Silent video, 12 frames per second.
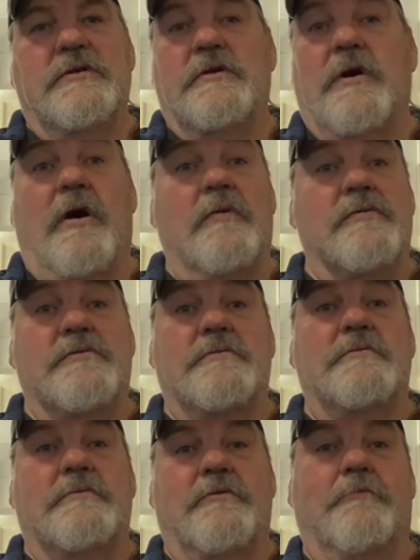Oh,
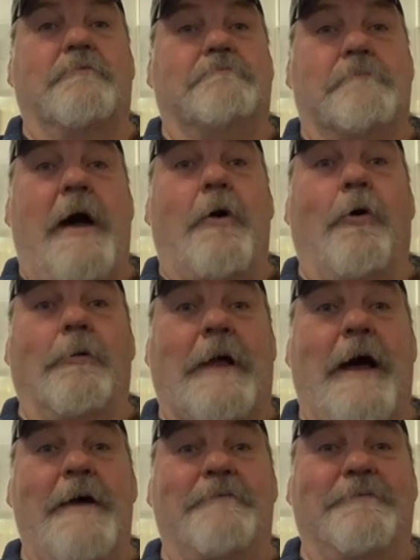my whole
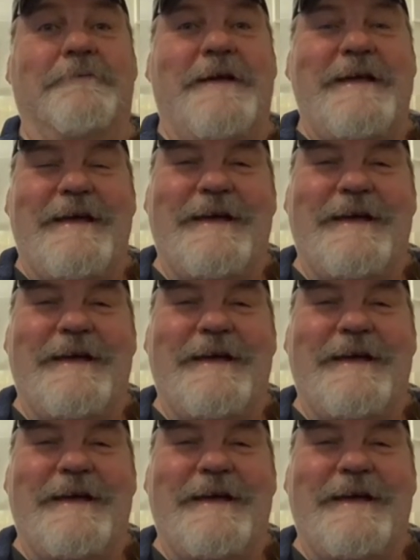life.